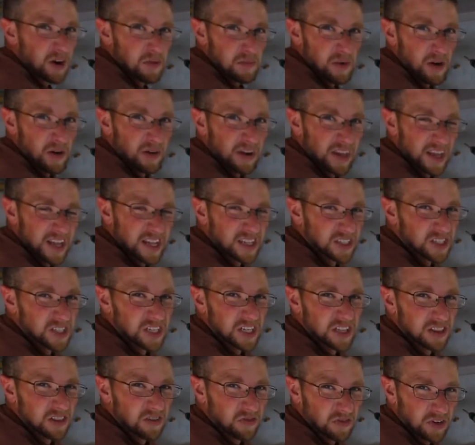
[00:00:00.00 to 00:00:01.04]
they're about
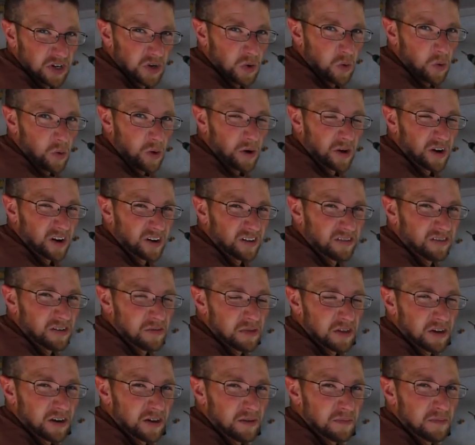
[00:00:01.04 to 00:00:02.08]
1 3/4 inches
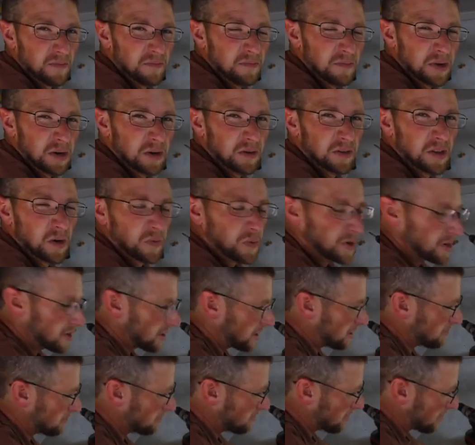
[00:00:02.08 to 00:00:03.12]
from the mill that we
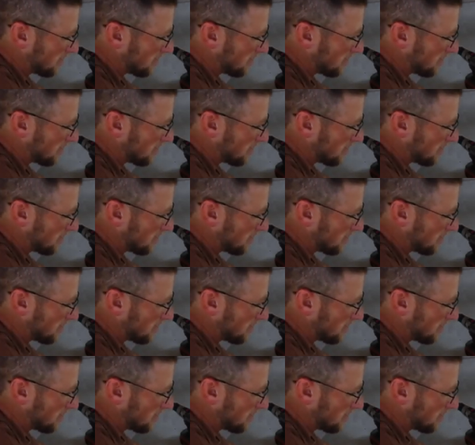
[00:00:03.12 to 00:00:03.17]
got them